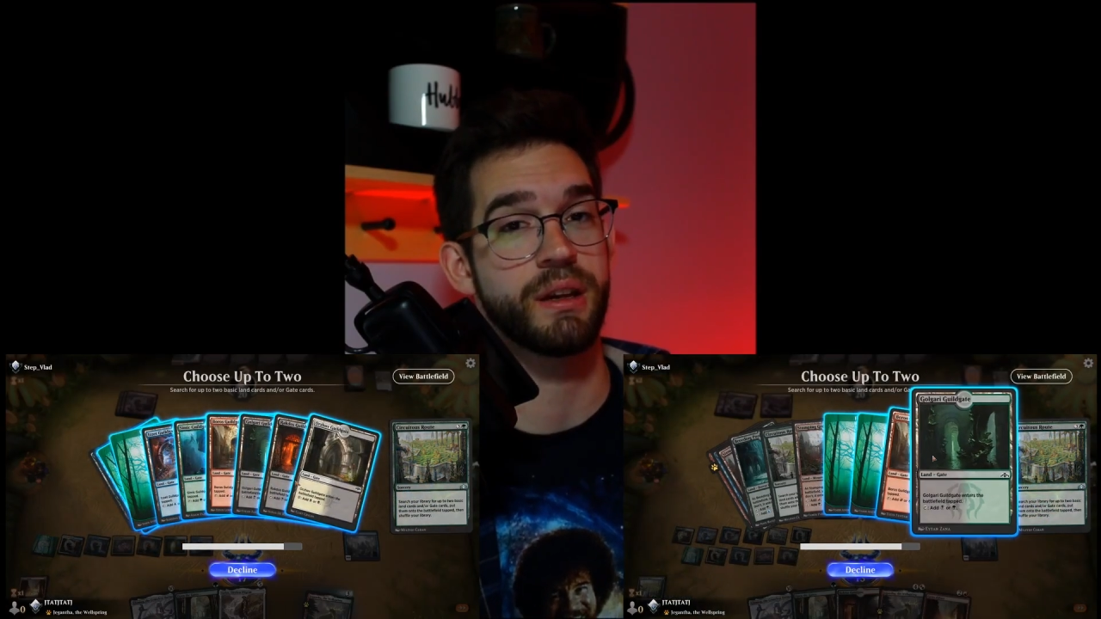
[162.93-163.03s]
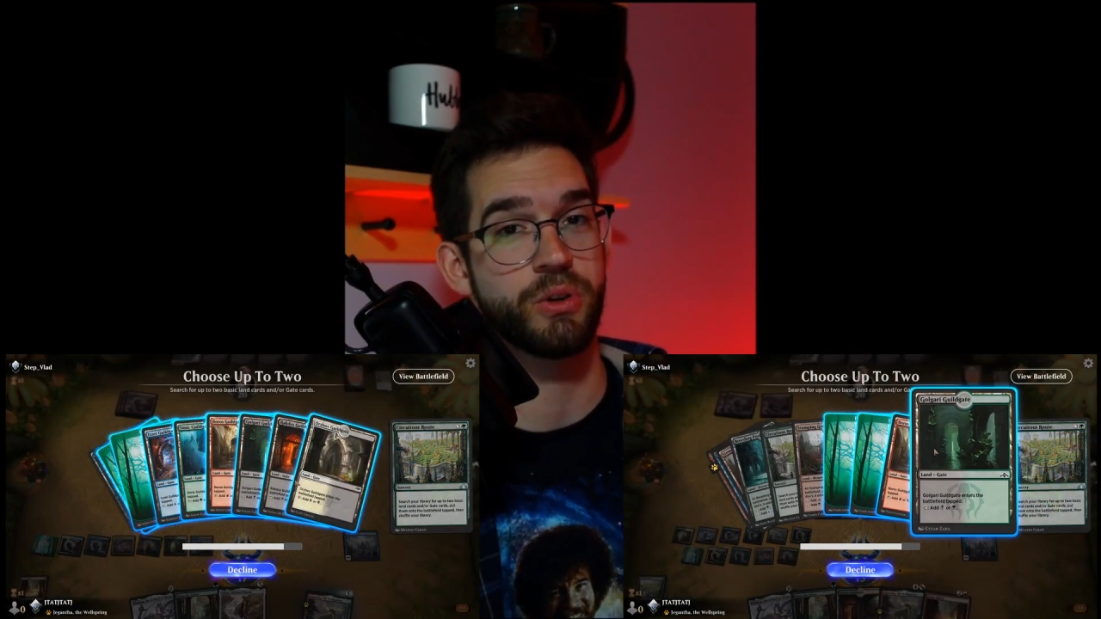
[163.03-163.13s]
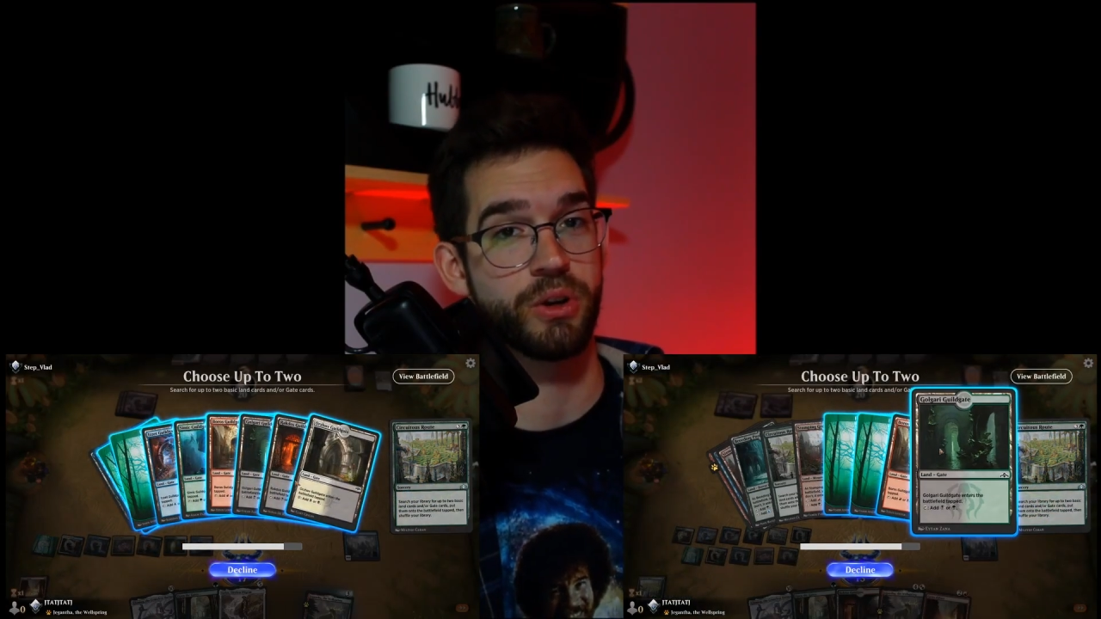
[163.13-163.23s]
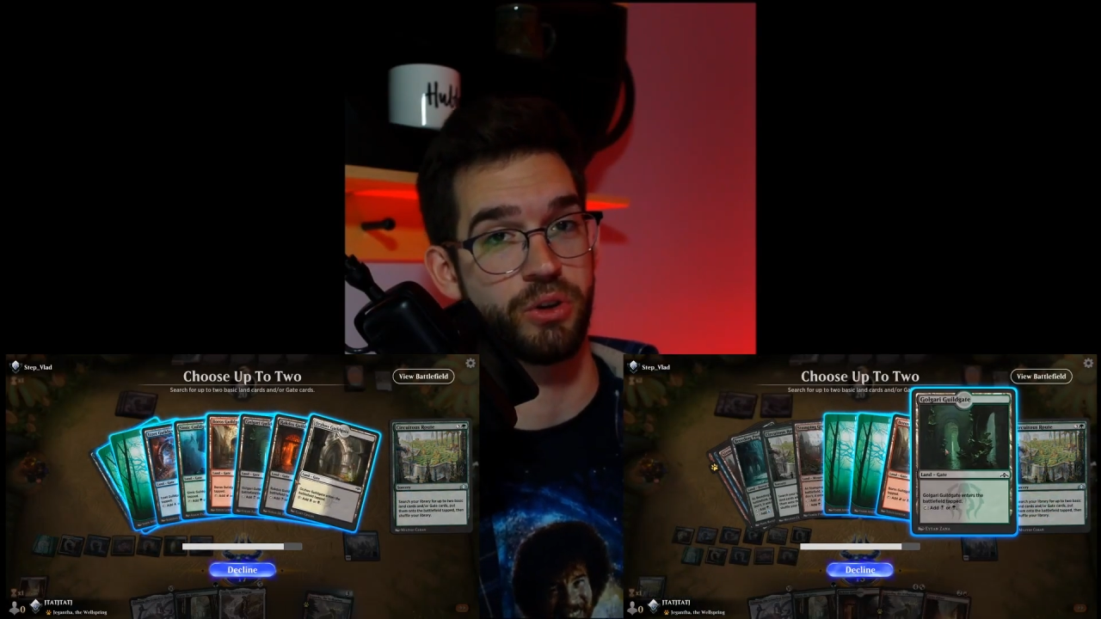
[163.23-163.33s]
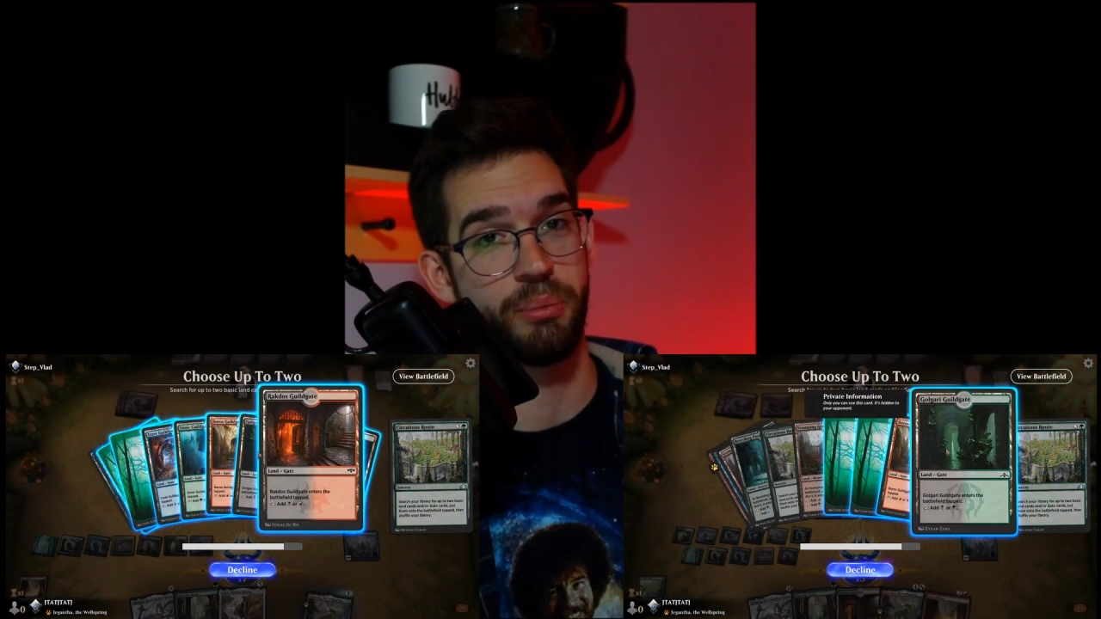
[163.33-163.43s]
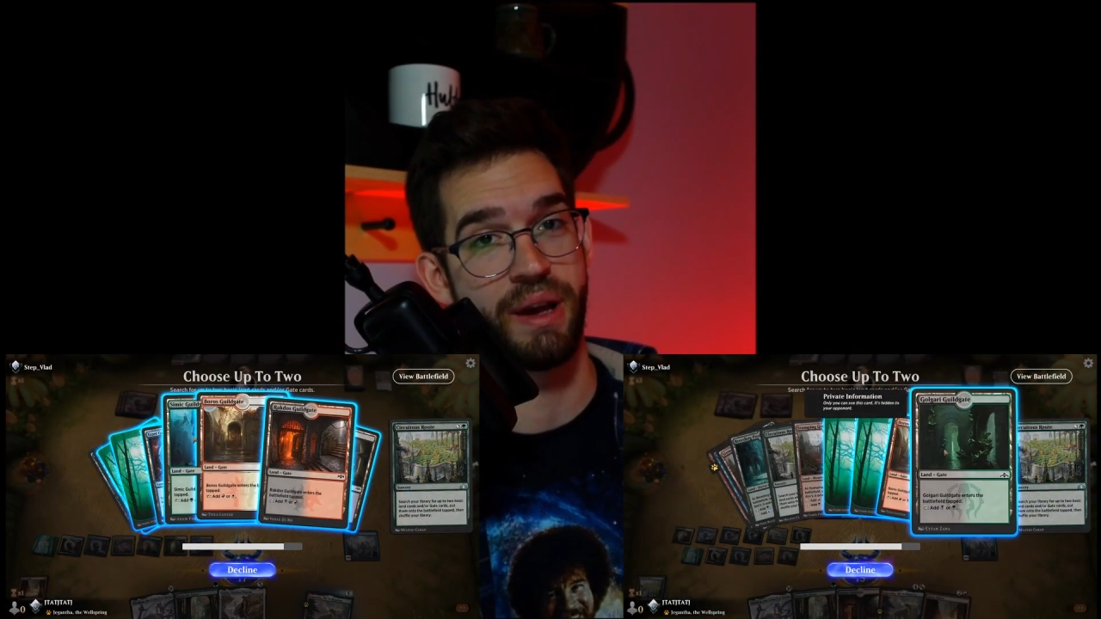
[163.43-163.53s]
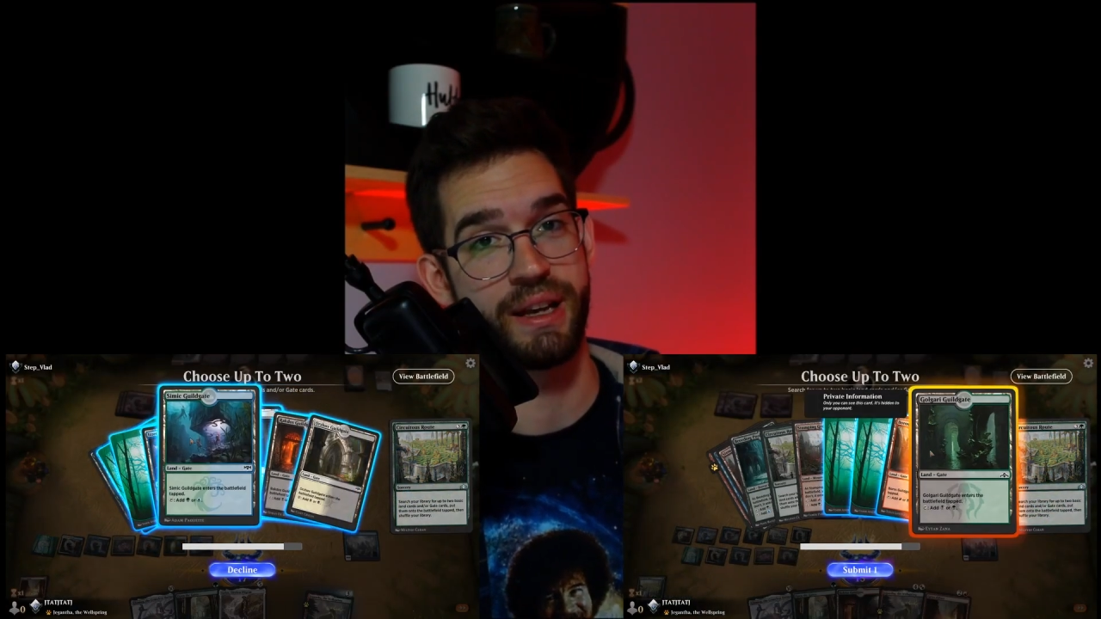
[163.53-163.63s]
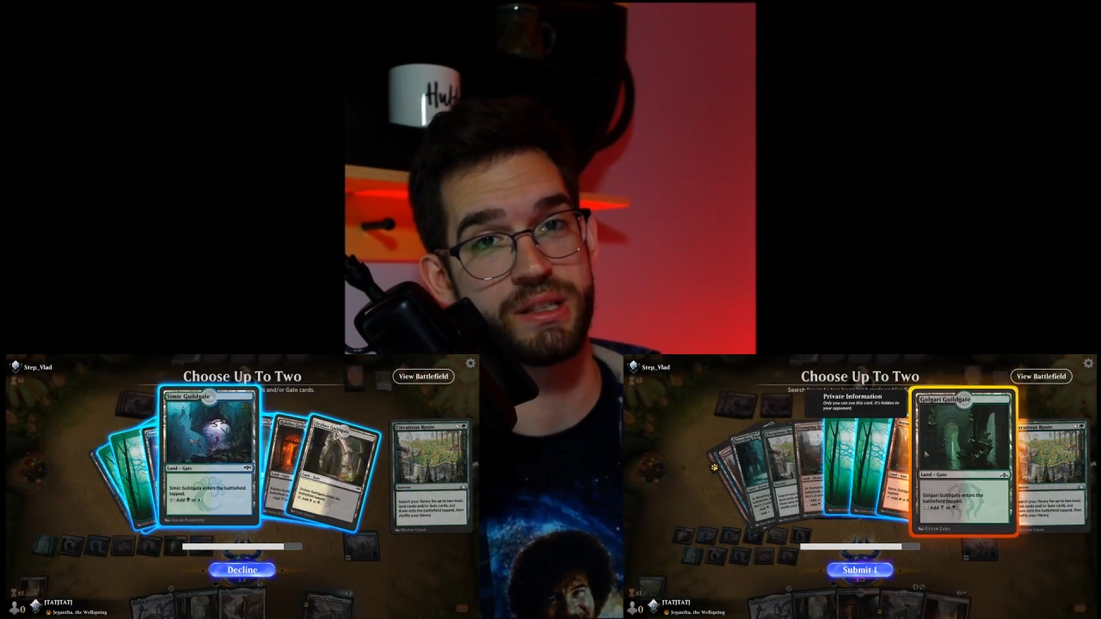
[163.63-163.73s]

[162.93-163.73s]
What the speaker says: critical mass